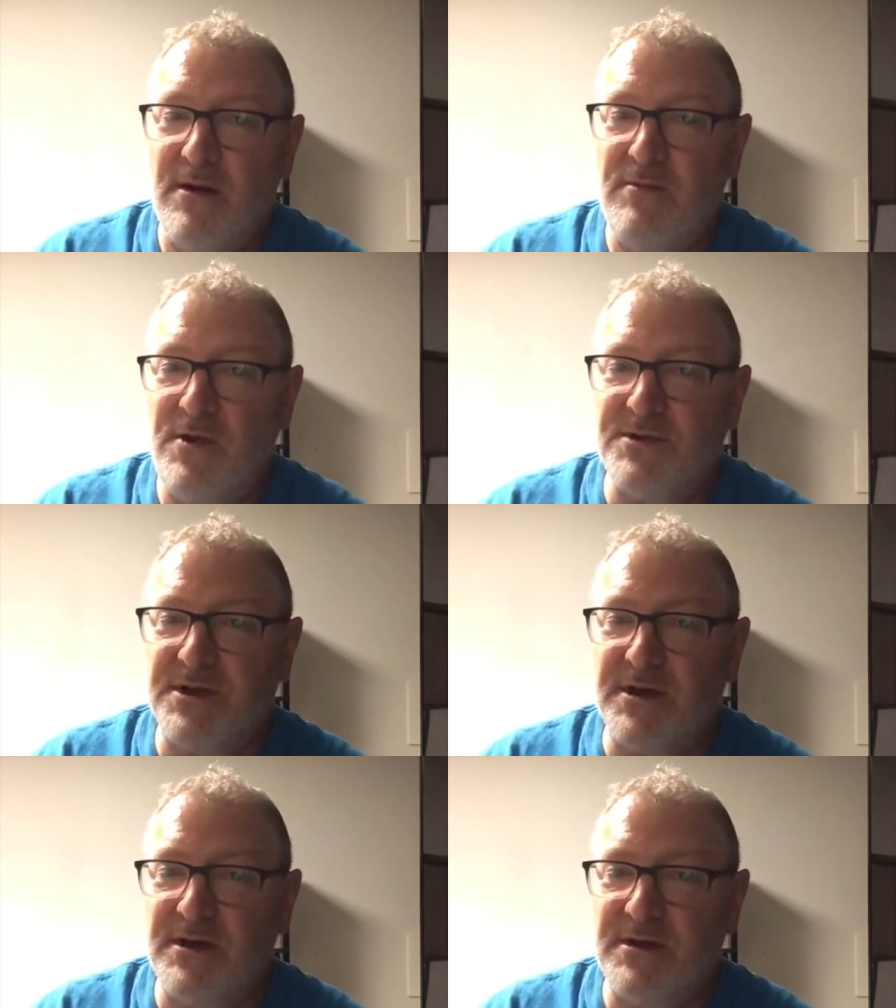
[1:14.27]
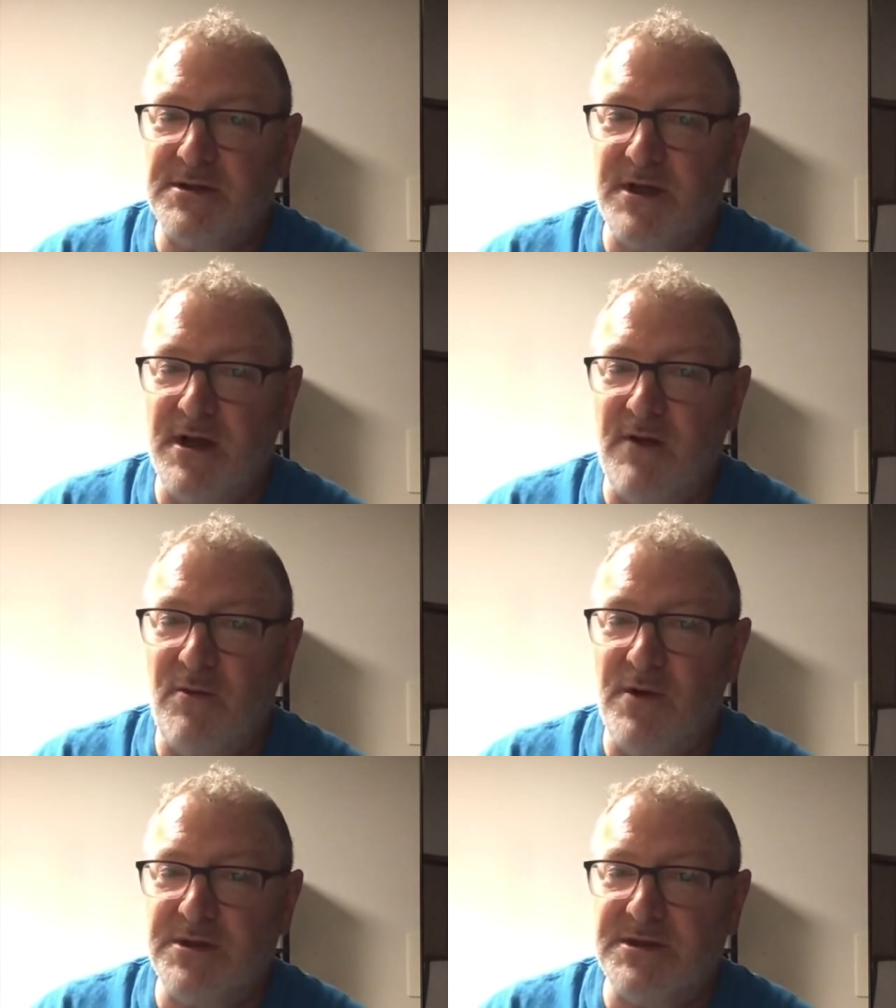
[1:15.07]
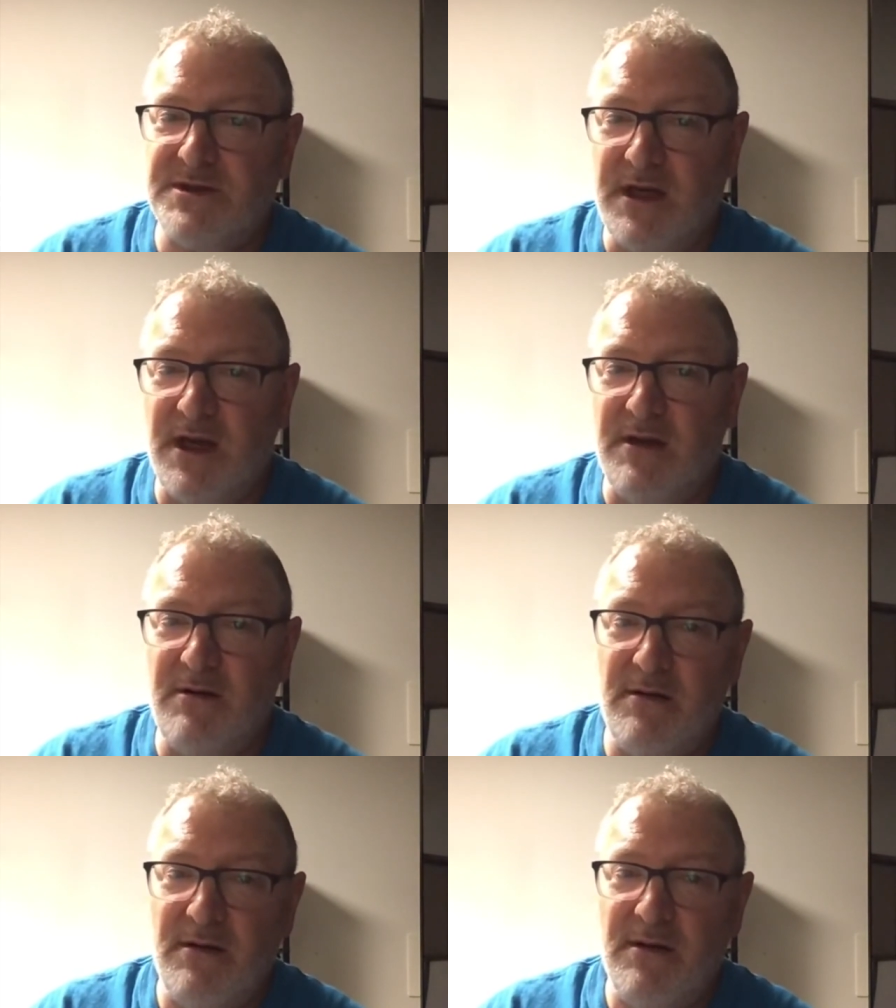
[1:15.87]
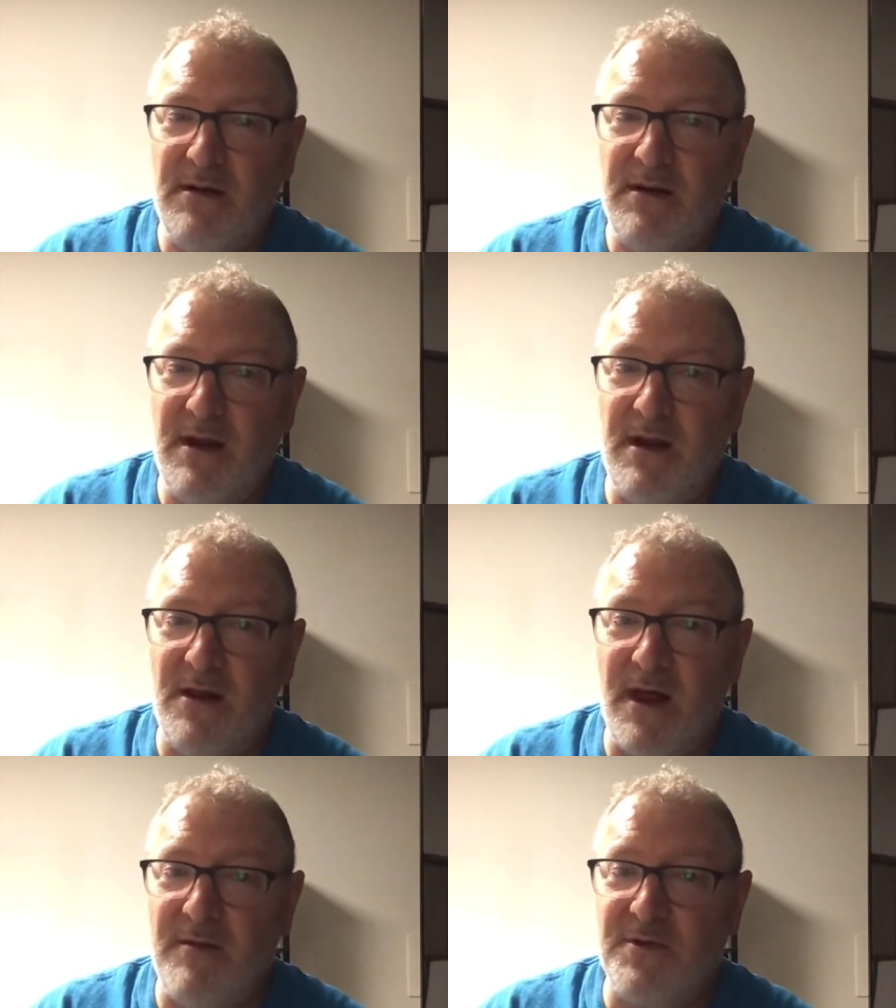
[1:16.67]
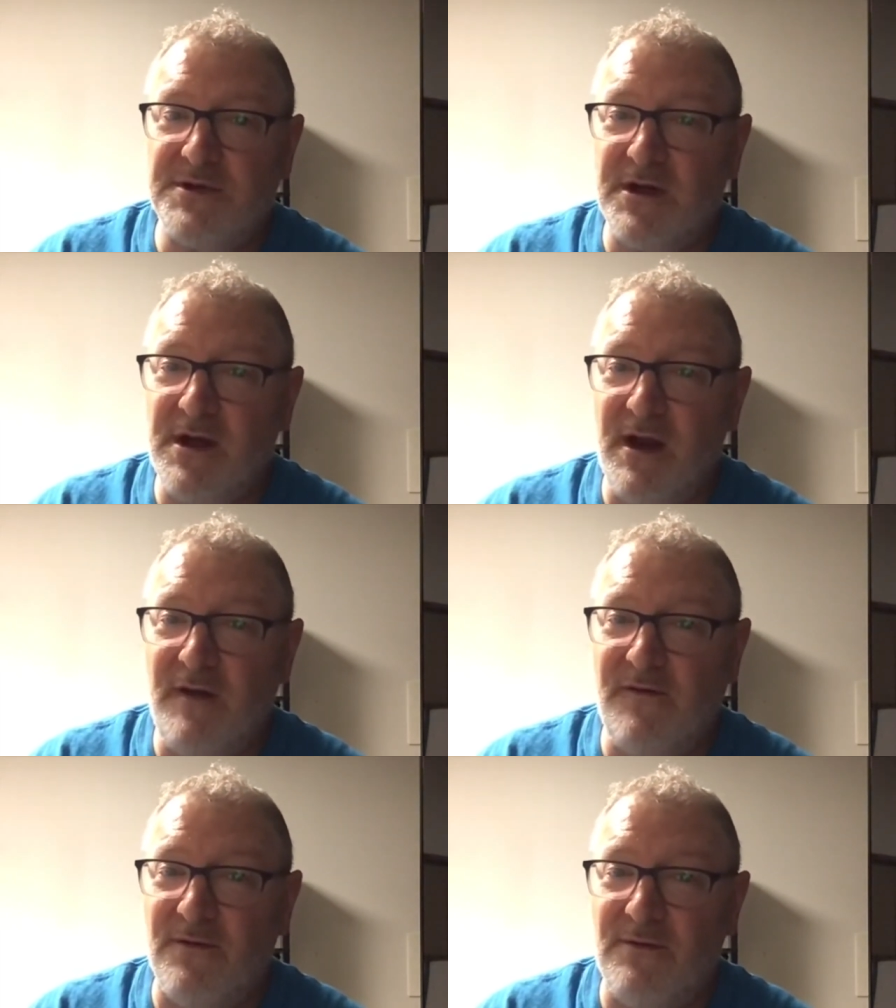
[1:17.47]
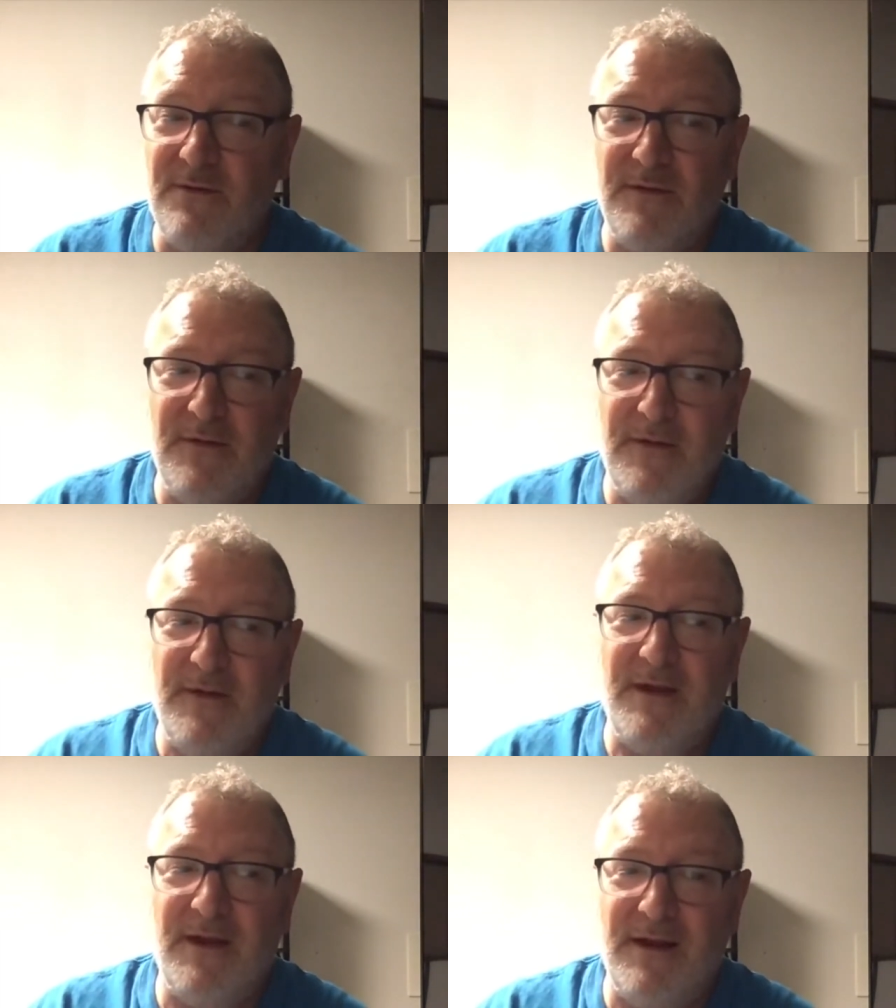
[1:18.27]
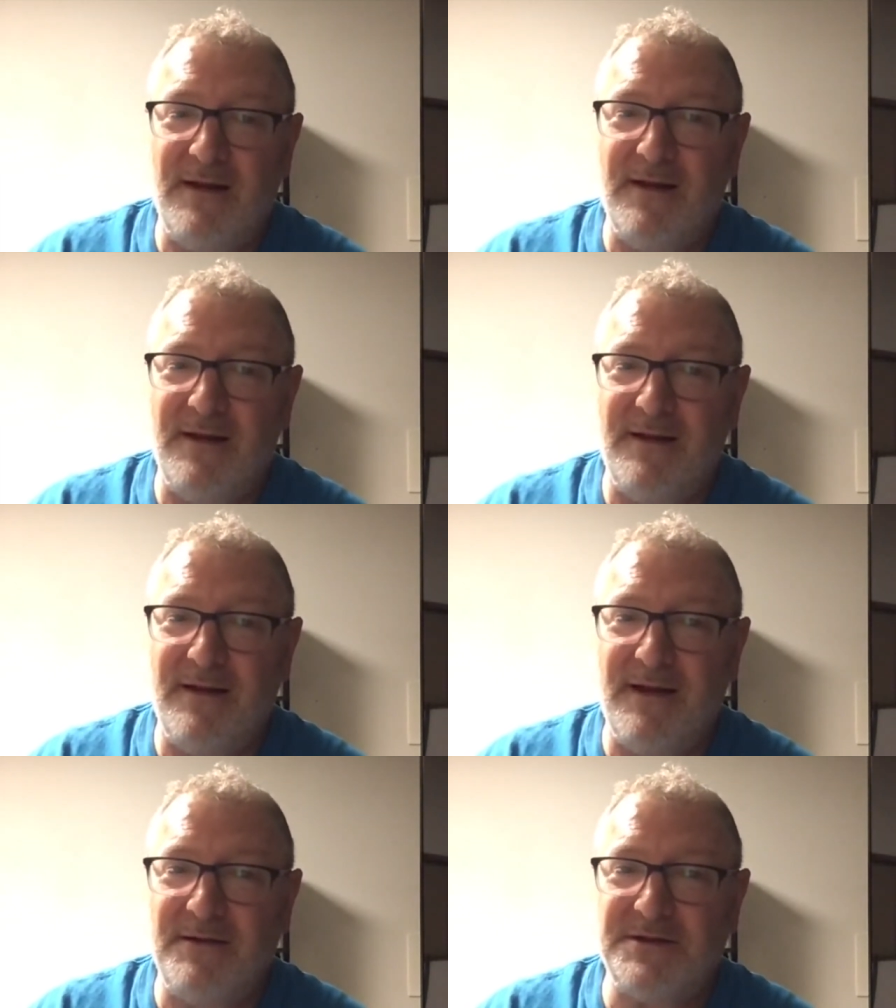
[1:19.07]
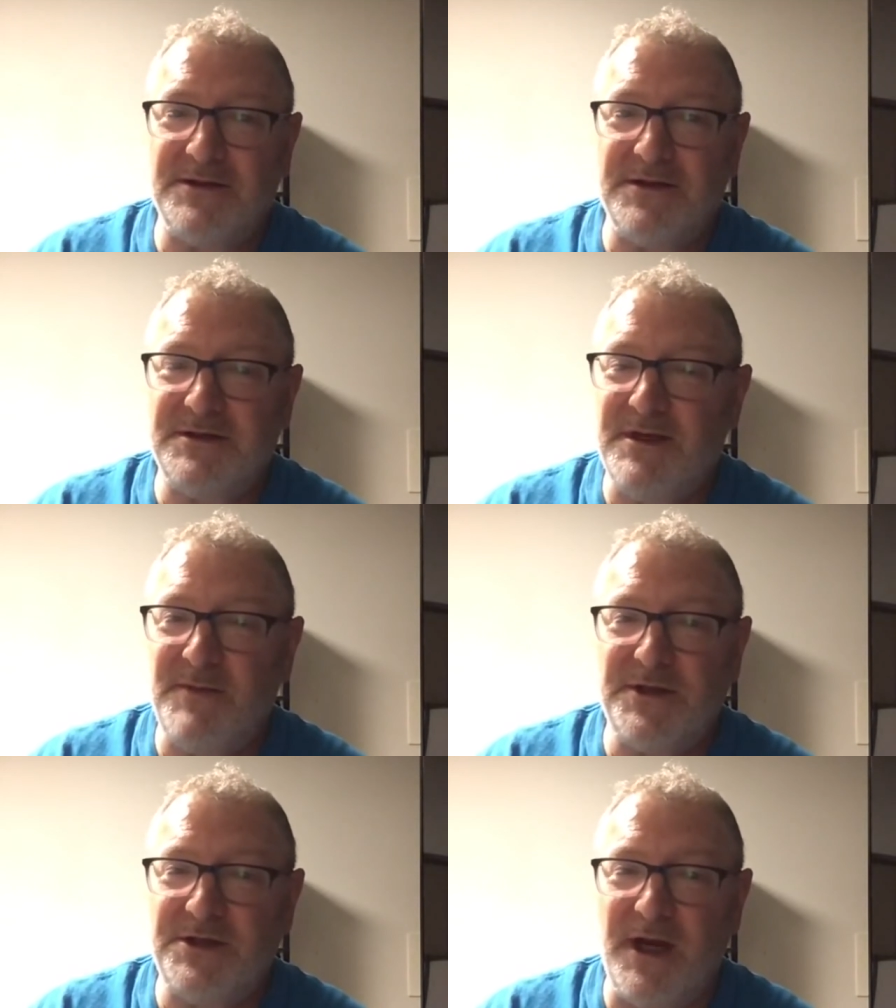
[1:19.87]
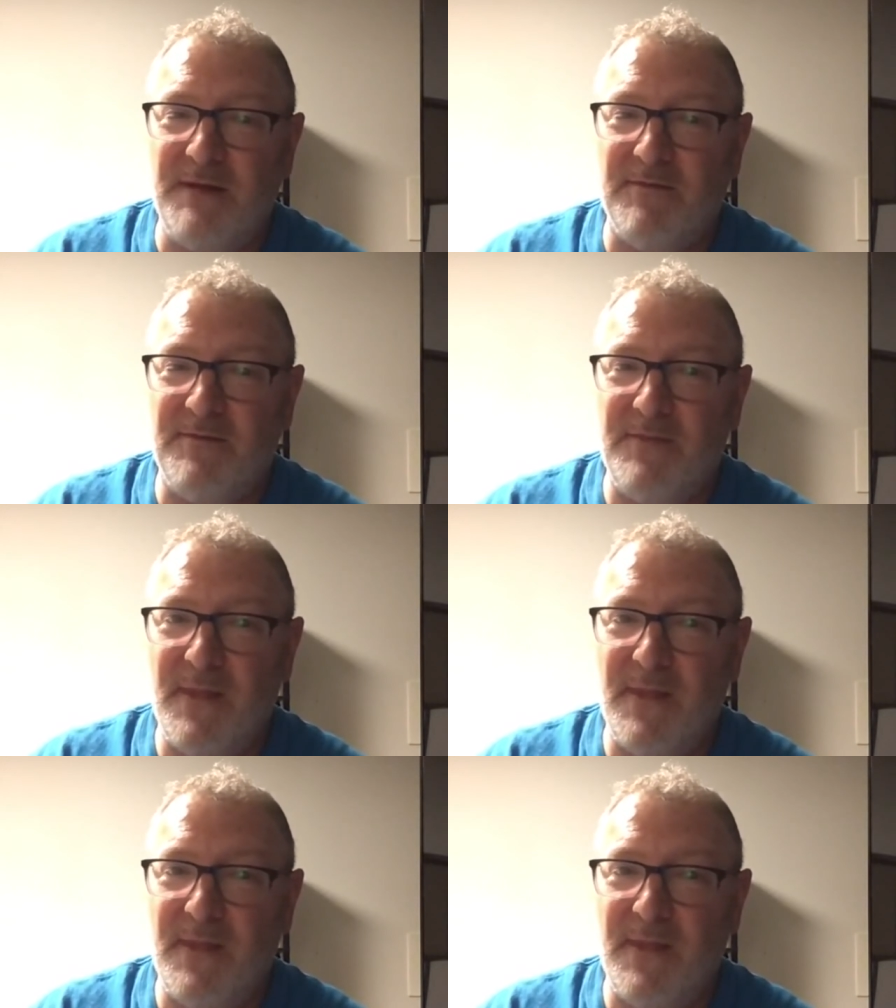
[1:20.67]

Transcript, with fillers: music. Instead, everyone's singing, and a lot of them are singing out of tune, and uh, it just seemed a shame.